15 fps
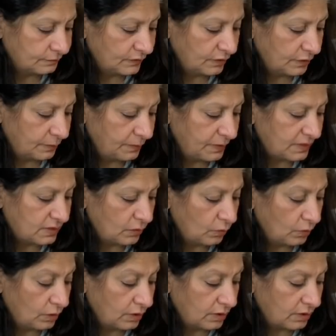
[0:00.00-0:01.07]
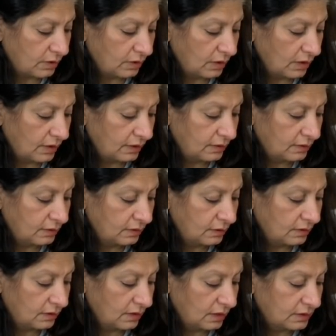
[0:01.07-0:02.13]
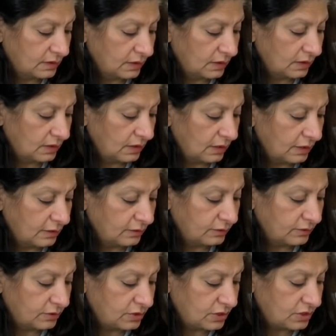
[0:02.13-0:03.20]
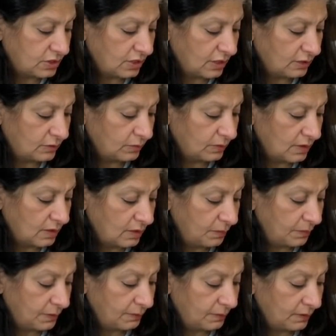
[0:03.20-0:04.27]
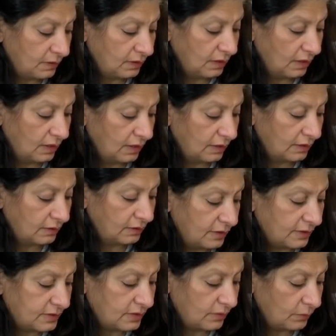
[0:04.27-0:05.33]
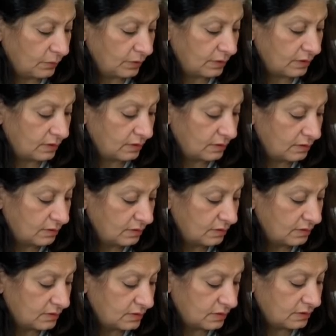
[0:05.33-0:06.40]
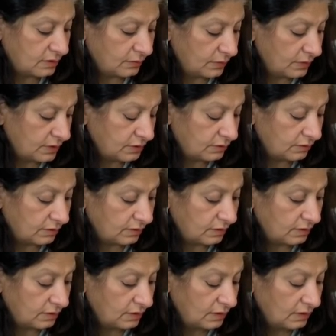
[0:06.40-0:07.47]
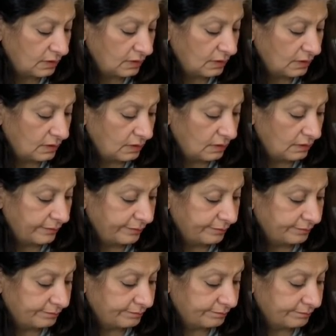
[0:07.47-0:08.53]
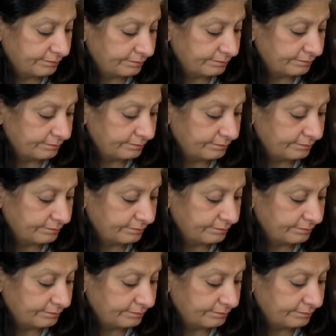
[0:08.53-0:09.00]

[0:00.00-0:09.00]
Your person work online, not really like you know to chit chat with other people online. I see work situation or Hmm.